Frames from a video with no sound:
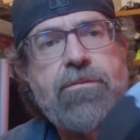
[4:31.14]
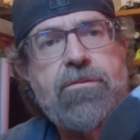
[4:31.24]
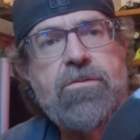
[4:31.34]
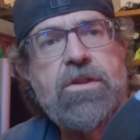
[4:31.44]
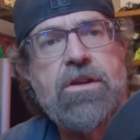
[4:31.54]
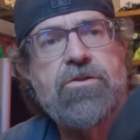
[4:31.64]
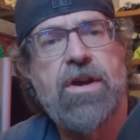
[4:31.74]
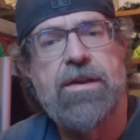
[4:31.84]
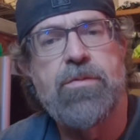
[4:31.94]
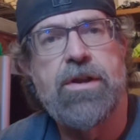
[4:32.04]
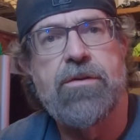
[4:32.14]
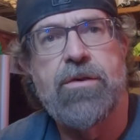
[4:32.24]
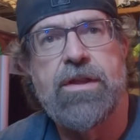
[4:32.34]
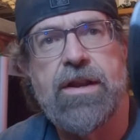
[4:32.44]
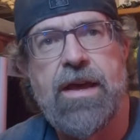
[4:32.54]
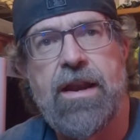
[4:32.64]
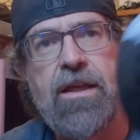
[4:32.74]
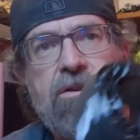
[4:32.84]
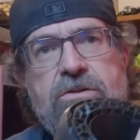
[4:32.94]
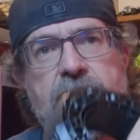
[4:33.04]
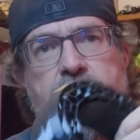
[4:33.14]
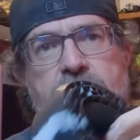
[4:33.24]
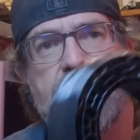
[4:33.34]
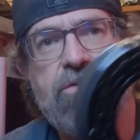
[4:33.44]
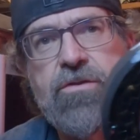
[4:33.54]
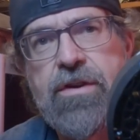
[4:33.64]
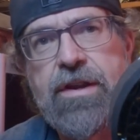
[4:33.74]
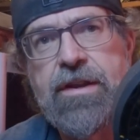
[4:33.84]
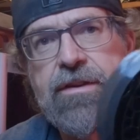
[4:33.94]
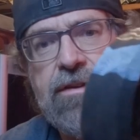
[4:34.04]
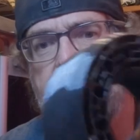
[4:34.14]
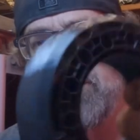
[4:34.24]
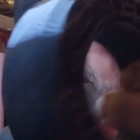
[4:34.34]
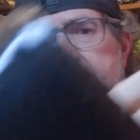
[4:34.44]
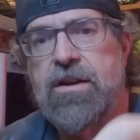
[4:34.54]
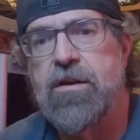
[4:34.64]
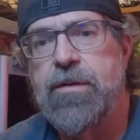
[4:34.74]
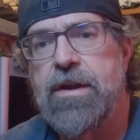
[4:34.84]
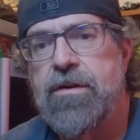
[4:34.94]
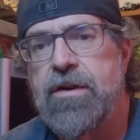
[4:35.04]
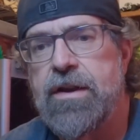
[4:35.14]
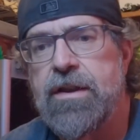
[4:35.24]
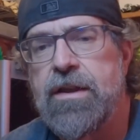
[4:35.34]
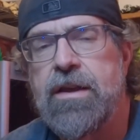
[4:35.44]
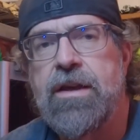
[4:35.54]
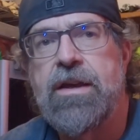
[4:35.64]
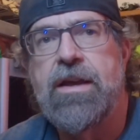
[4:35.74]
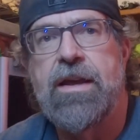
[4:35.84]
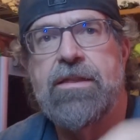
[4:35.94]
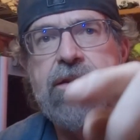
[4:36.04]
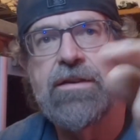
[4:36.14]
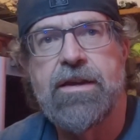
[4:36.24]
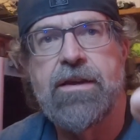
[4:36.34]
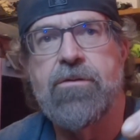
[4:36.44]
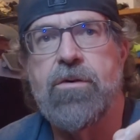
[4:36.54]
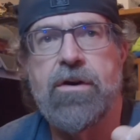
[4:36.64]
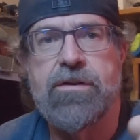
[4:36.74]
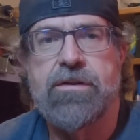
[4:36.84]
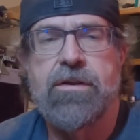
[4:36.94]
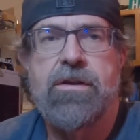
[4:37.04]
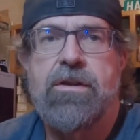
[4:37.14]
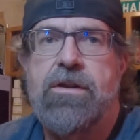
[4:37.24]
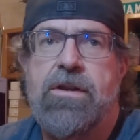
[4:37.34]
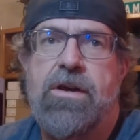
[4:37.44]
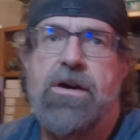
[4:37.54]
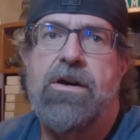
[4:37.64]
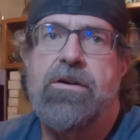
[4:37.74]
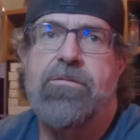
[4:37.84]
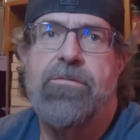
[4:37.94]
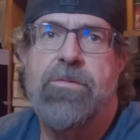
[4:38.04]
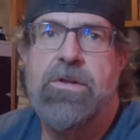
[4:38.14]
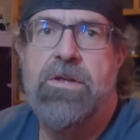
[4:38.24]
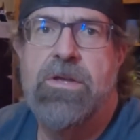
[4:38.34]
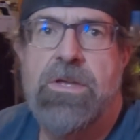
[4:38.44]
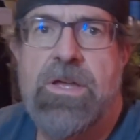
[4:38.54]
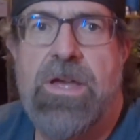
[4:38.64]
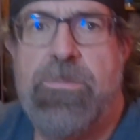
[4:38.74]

tried printing with it, and I had a lot of trouble with stringing and stuff not coming out right. And the ticket was uh, I bought a